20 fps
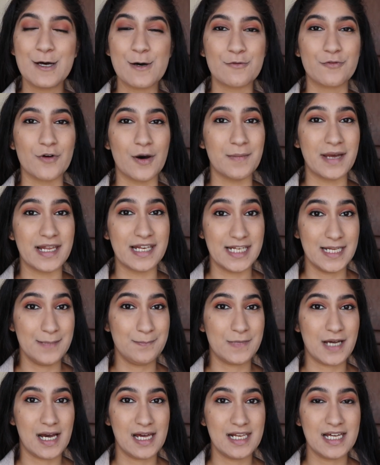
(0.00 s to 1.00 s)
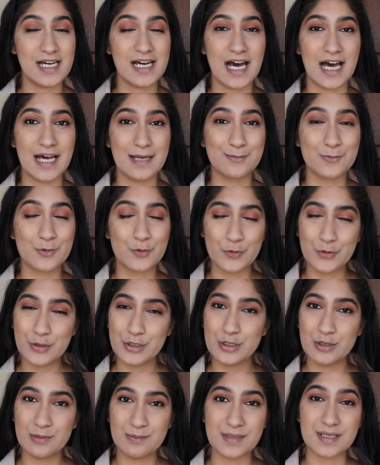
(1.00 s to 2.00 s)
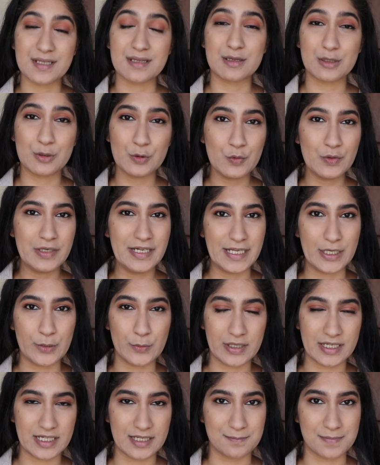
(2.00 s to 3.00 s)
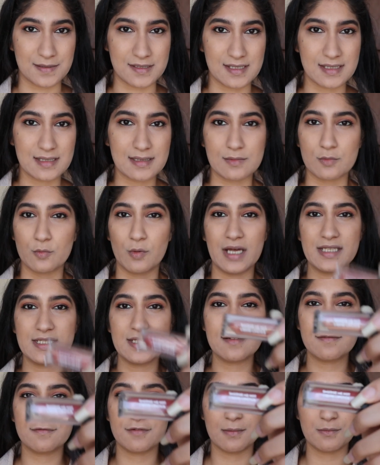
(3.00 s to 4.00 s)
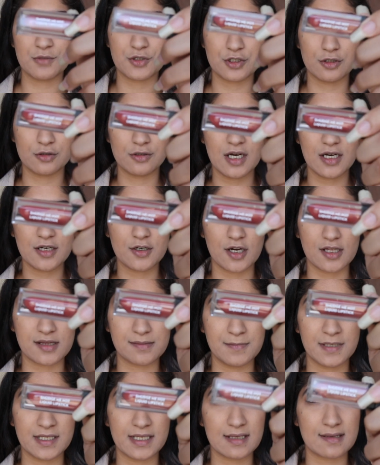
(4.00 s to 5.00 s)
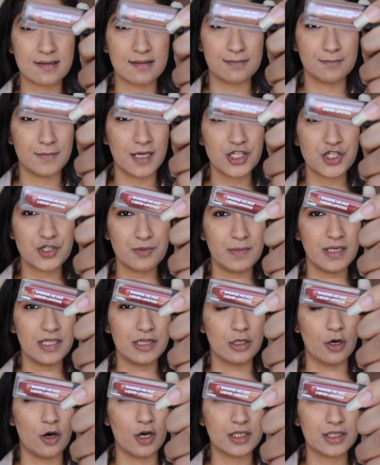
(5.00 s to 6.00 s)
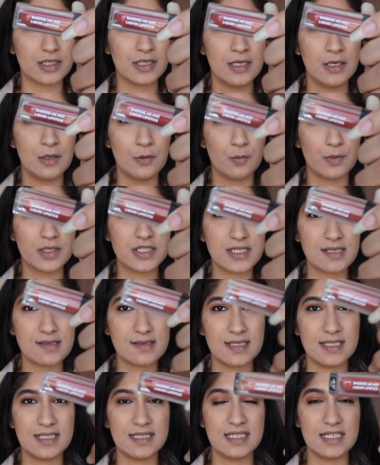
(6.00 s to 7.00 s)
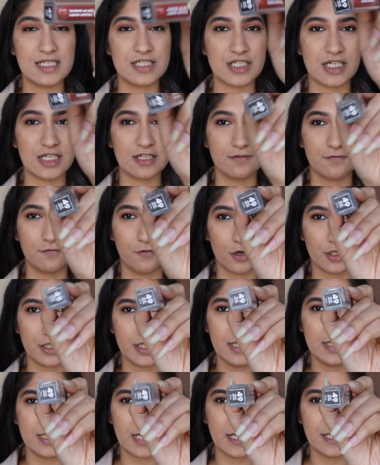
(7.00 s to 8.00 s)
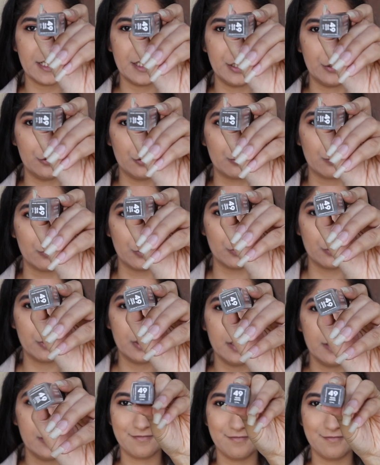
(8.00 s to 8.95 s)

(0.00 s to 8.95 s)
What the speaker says: For my lip color, I'm going to mix two liquid lipsticks. One is from Sugar Cosmetics Smudge Me Not, which is in the shade 49 Nude Mood.